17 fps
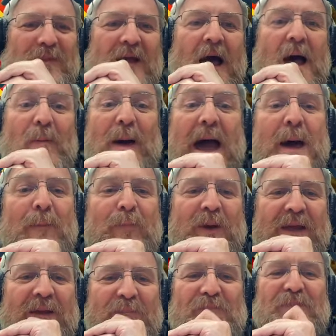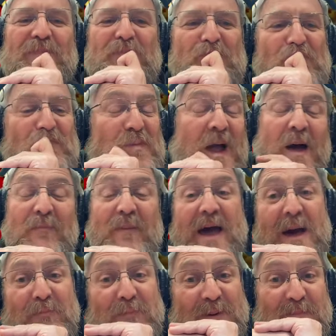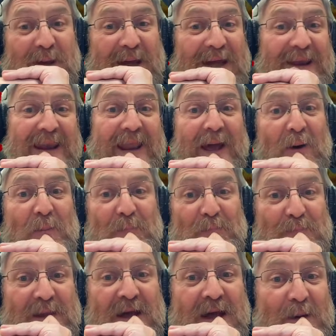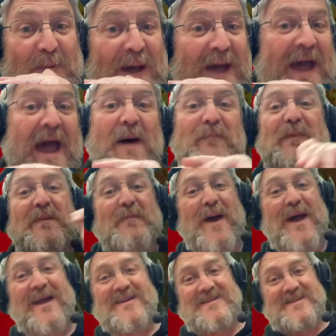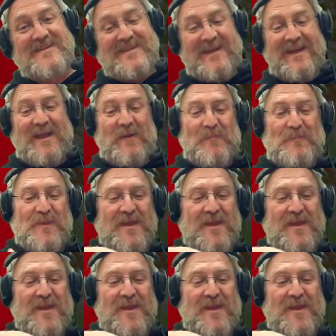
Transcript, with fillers: I'm happy. I'm a happy man now. I'm a happy man today.